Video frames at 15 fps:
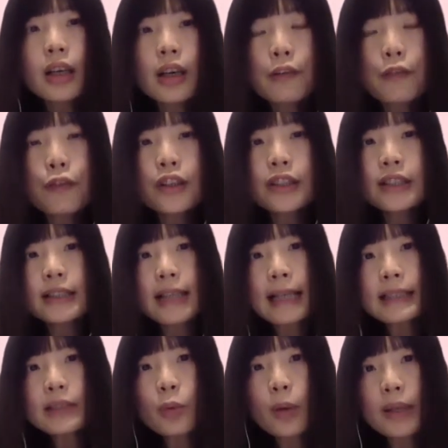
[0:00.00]
for the
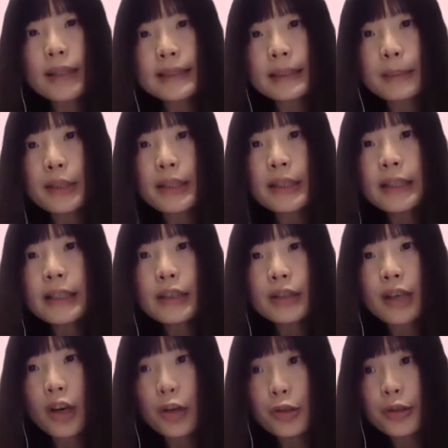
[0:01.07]
last one, the simultaneous
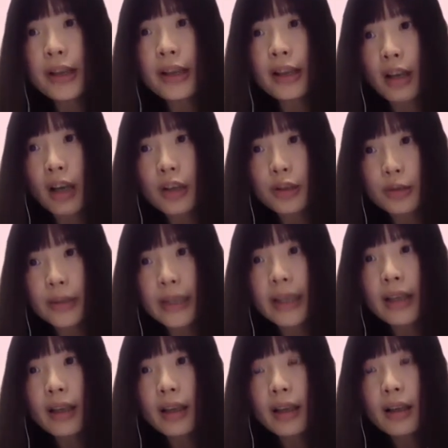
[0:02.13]
auction and the lottery,
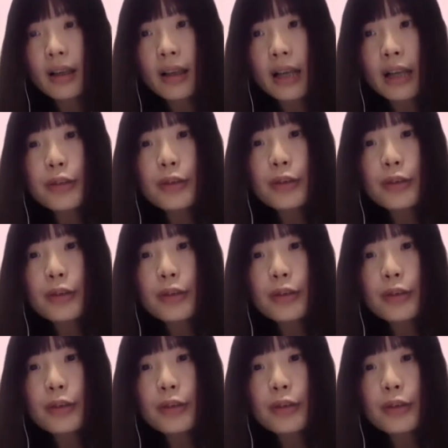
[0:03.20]
actually